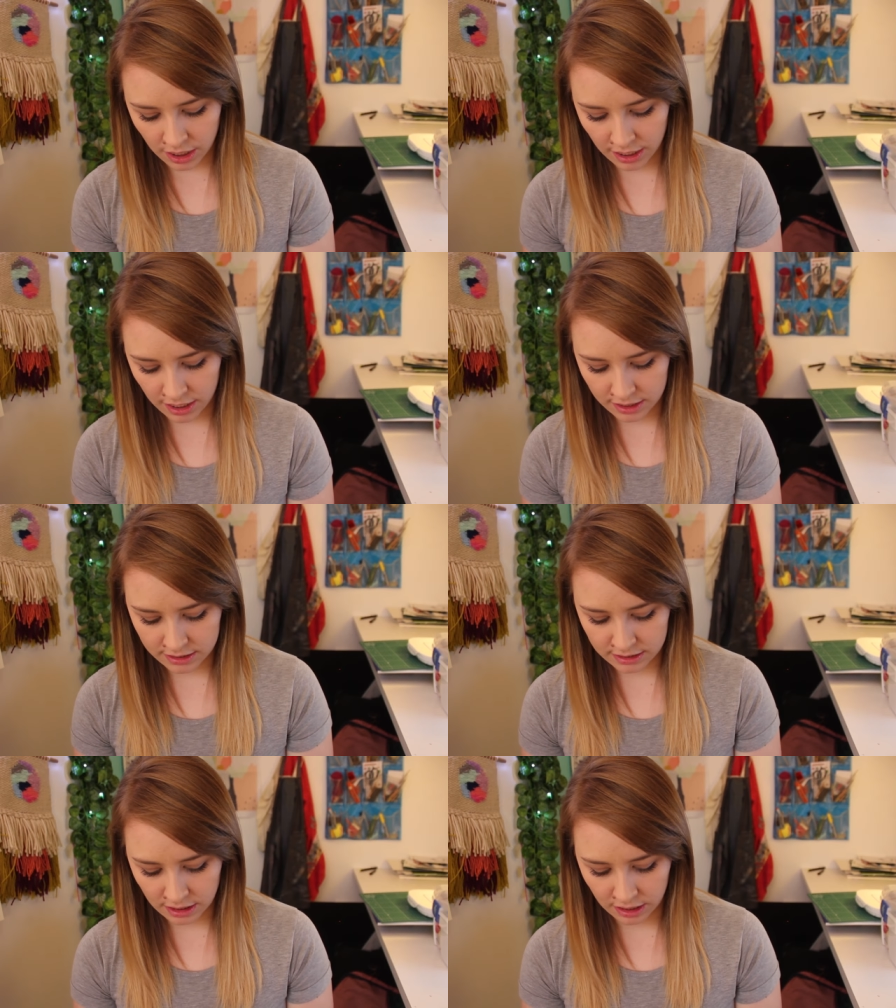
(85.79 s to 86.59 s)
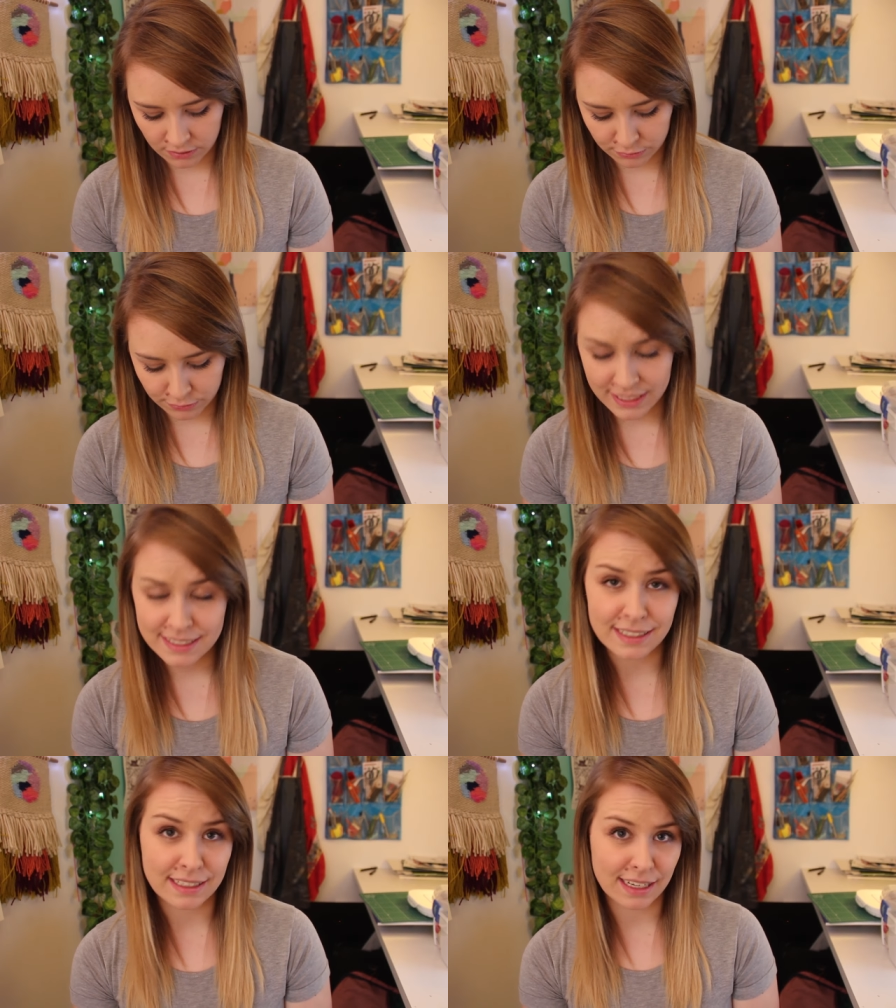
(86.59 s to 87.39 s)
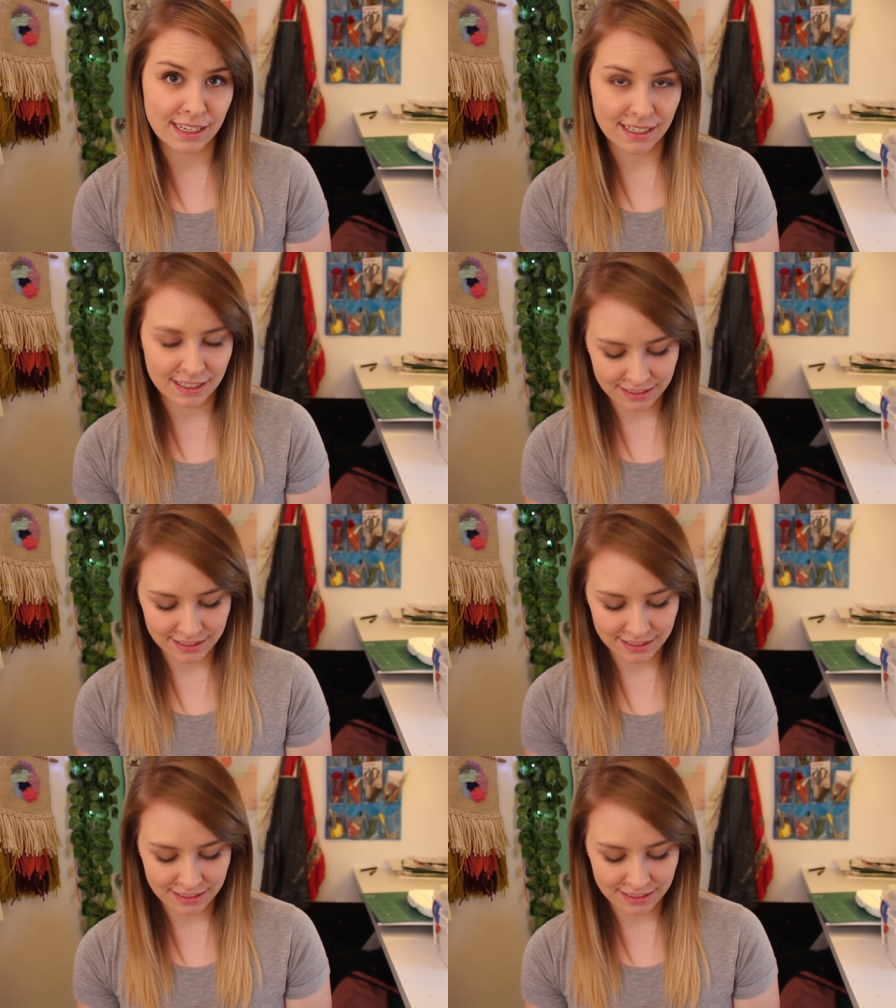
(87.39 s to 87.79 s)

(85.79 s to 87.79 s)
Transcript: And I've recently